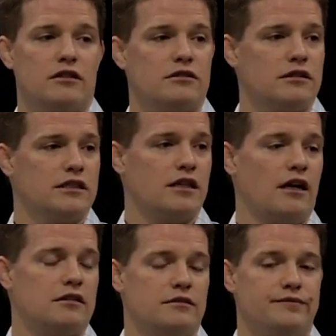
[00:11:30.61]
Russell, he's
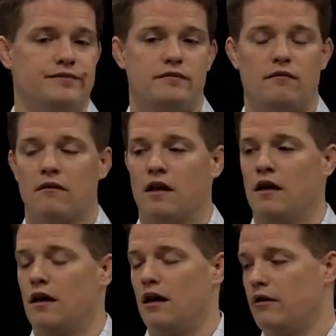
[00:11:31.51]
awesome.
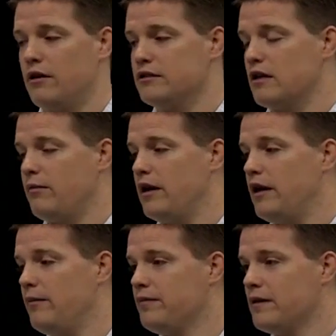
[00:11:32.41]
Russell, come
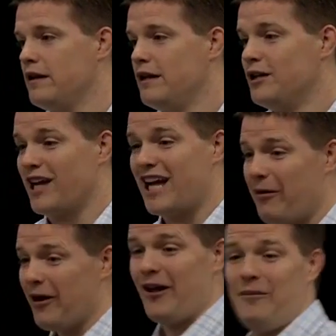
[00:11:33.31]
on up. So I come